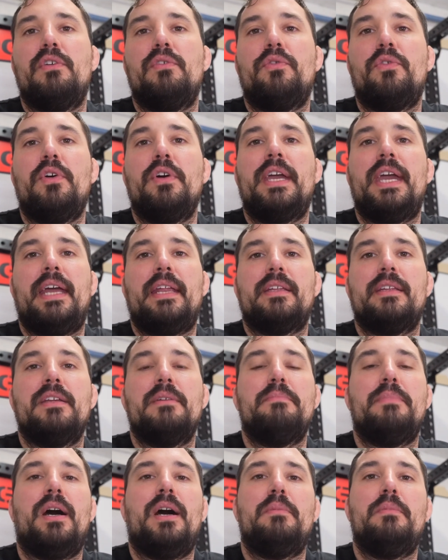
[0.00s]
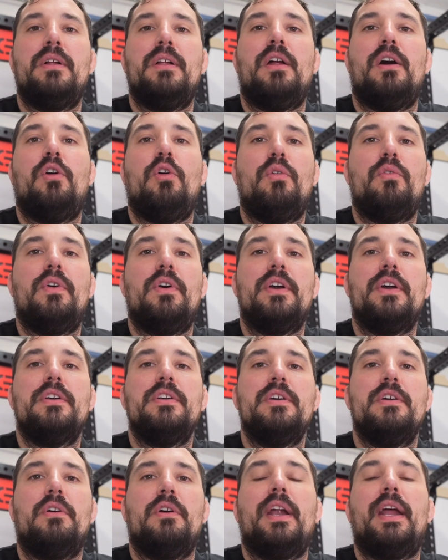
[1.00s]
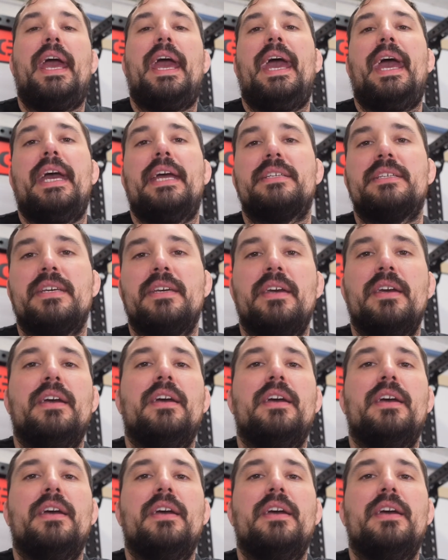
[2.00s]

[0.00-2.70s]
for getting a barbell over your head.